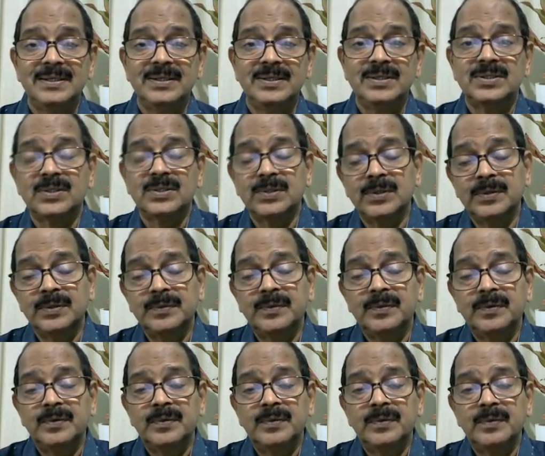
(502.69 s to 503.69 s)
So
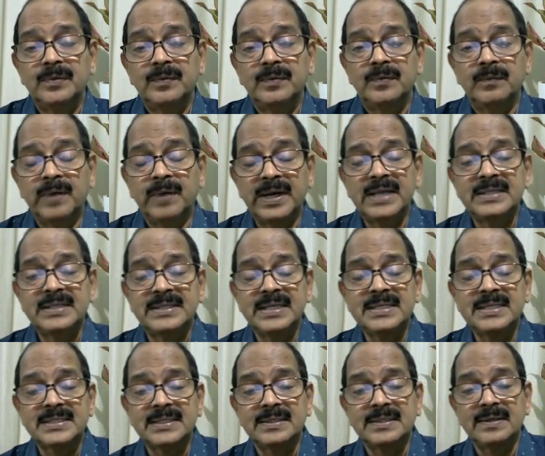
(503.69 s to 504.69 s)
what is
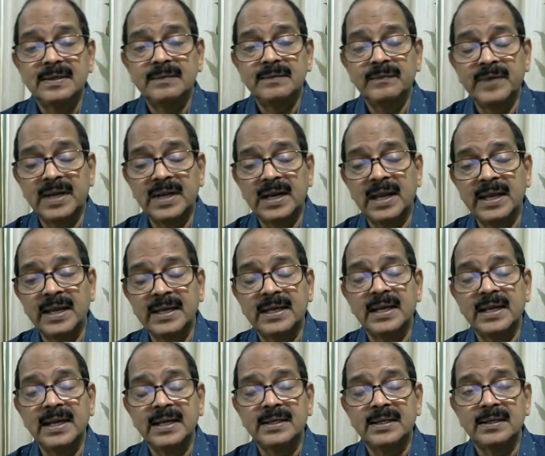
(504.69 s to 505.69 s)
this? Very
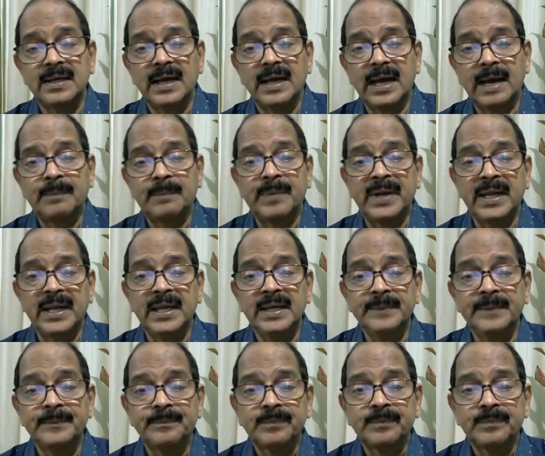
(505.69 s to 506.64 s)
likely happening